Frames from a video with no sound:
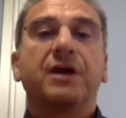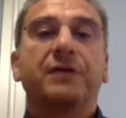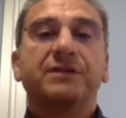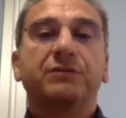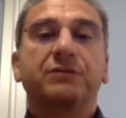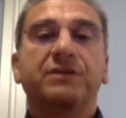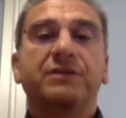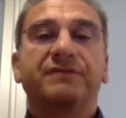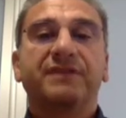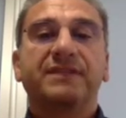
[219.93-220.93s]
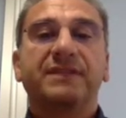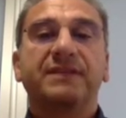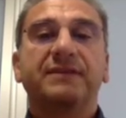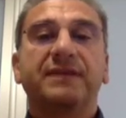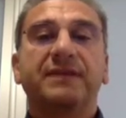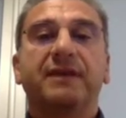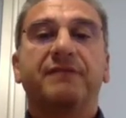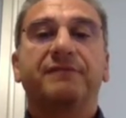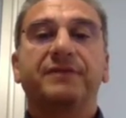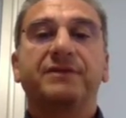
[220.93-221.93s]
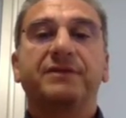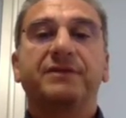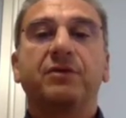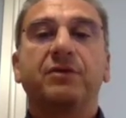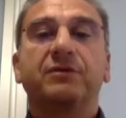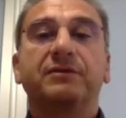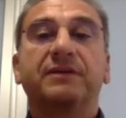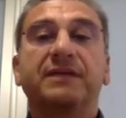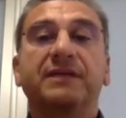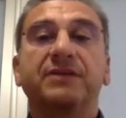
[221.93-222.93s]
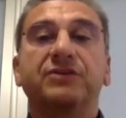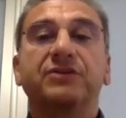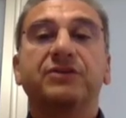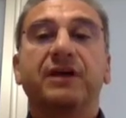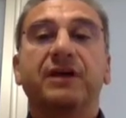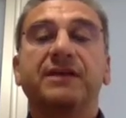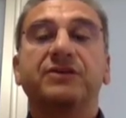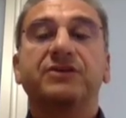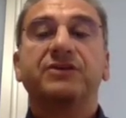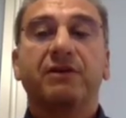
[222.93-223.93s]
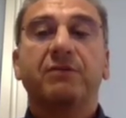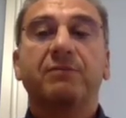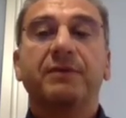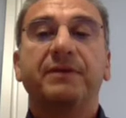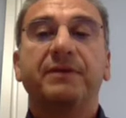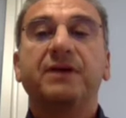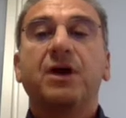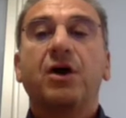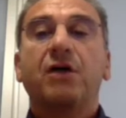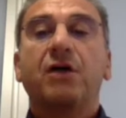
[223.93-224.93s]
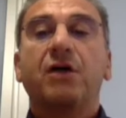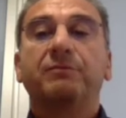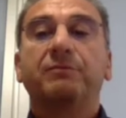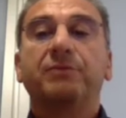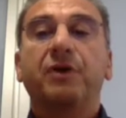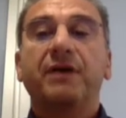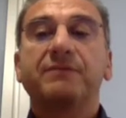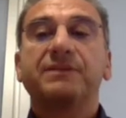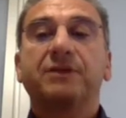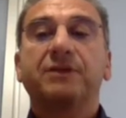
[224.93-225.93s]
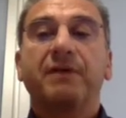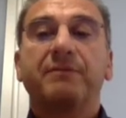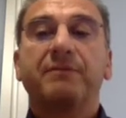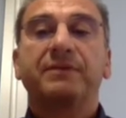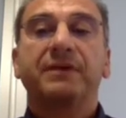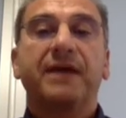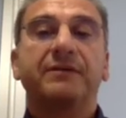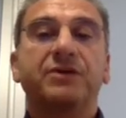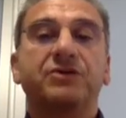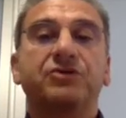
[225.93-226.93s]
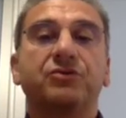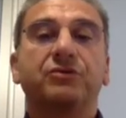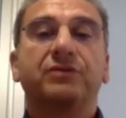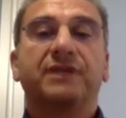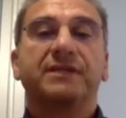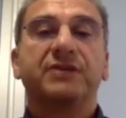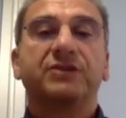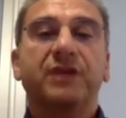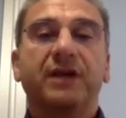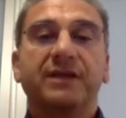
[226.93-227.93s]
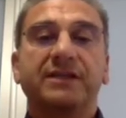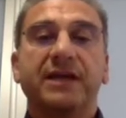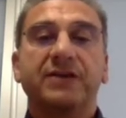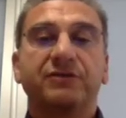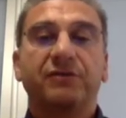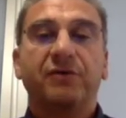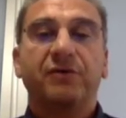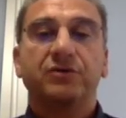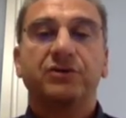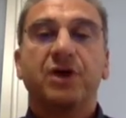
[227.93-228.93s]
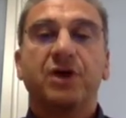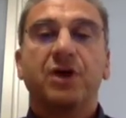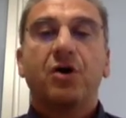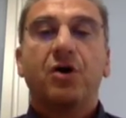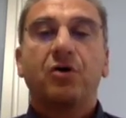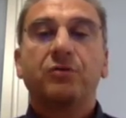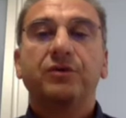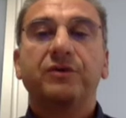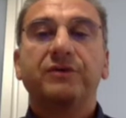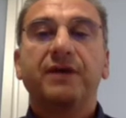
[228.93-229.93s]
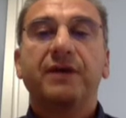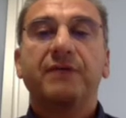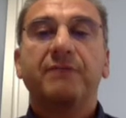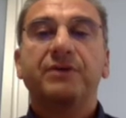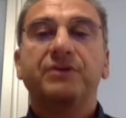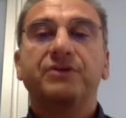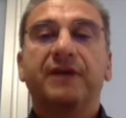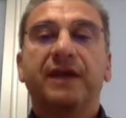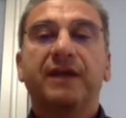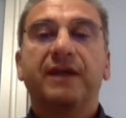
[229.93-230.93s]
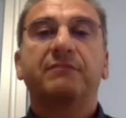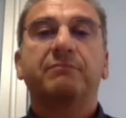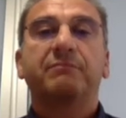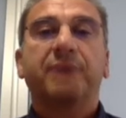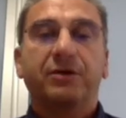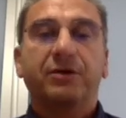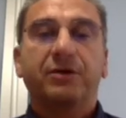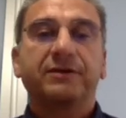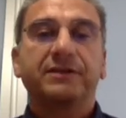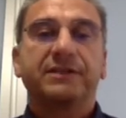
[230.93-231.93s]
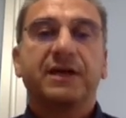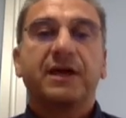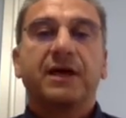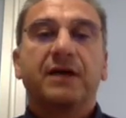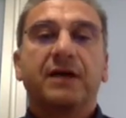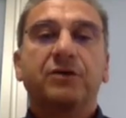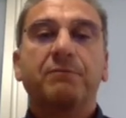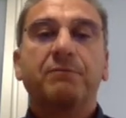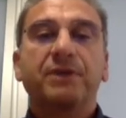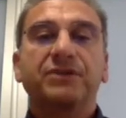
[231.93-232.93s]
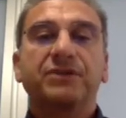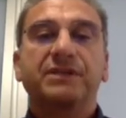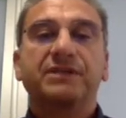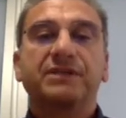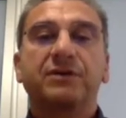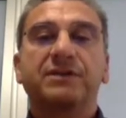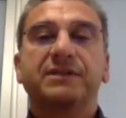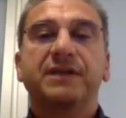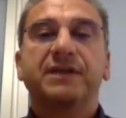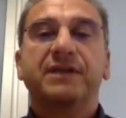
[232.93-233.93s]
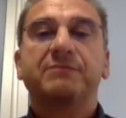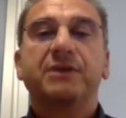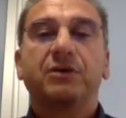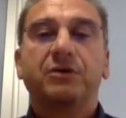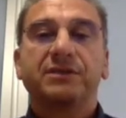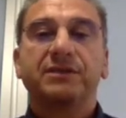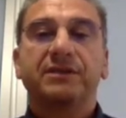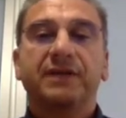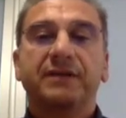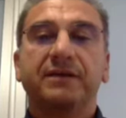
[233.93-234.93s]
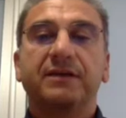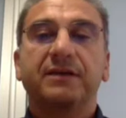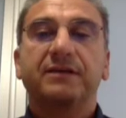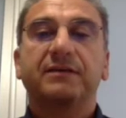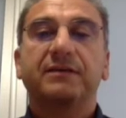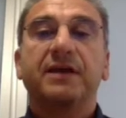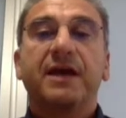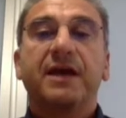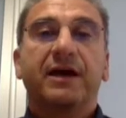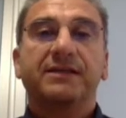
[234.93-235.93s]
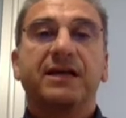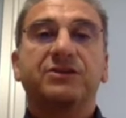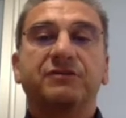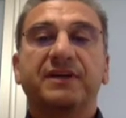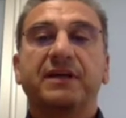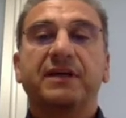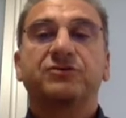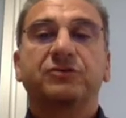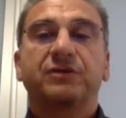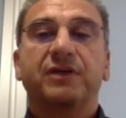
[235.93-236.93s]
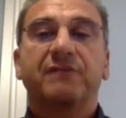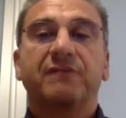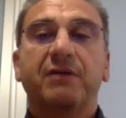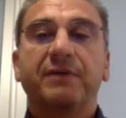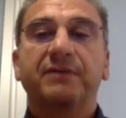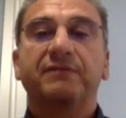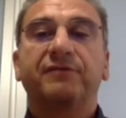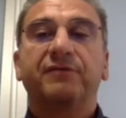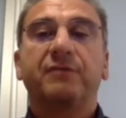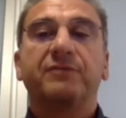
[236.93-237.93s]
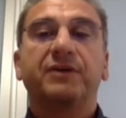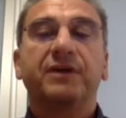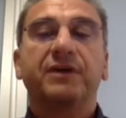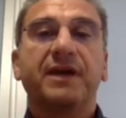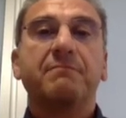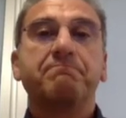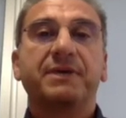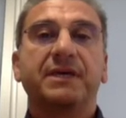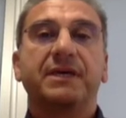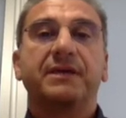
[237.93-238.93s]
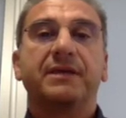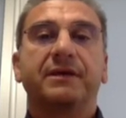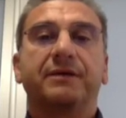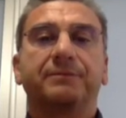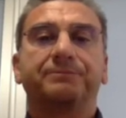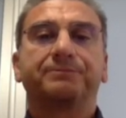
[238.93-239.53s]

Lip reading: This will facilitate a feasible translational research development of the programs of EPTRI and ensure translational research focus on community and patient-relevant priorities. The young patient's voice has been considered in the research infrastructure development from the real beginning.